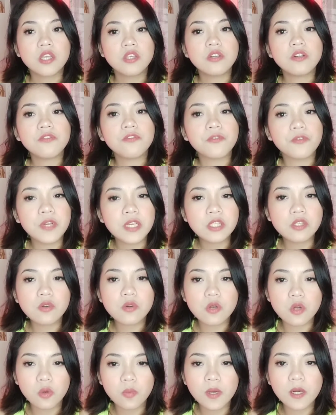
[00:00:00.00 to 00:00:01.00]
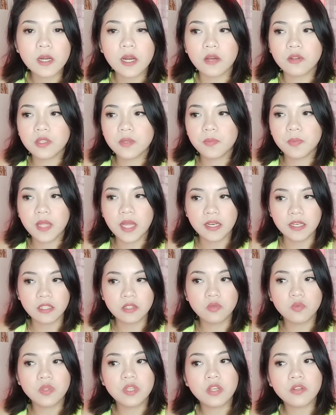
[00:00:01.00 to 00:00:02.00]
you're free to roam around the
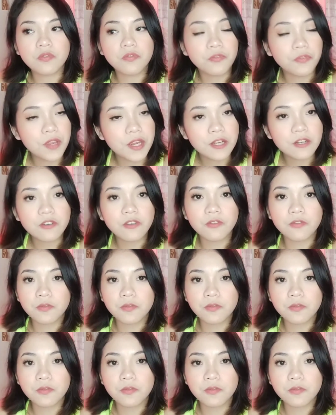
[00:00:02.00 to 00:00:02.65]
planet without fear